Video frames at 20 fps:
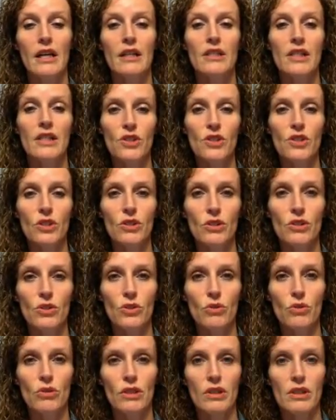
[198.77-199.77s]
teaching the
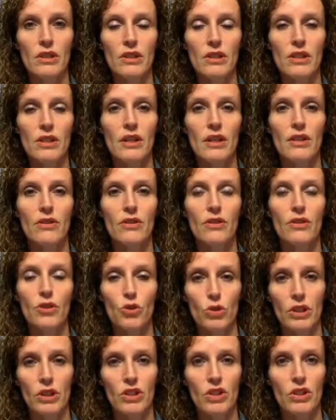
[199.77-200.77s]
students the
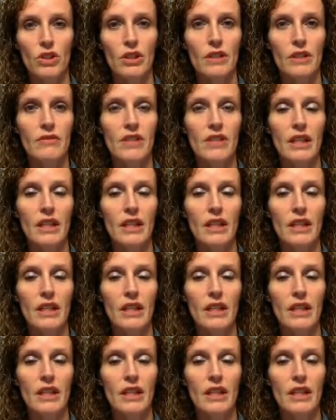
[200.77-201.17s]
structure of